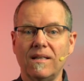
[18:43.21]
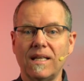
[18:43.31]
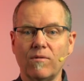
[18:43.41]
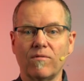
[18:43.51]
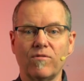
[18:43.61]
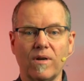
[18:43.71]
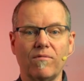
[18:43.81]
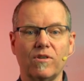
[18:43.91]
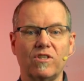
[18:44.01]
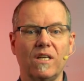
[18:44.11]
They were
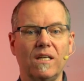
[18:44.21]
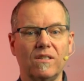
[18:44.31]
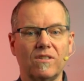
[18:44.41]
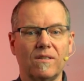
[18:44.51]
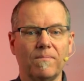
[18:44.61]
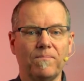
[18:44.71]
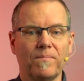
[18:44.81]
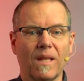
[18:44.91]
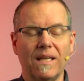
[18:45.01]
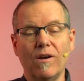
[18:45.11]
forever changed.
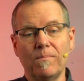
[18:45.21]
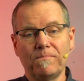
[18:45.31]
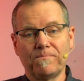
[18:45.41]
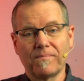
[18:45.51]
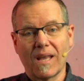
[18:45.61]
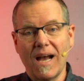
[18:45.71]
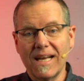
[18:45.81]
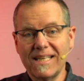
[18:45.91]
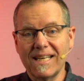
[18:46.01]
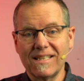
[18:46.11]
Now,
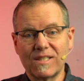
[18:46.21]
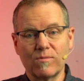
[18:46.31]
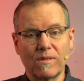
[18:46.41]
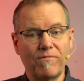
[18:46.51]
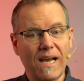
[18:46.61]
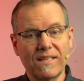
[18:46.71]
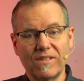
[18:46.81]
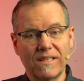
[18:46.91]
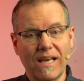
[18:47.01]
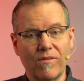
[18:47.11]
I get this was a fast
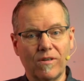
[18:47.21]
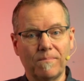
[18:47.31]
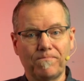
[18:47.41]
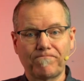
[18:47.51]
encounter.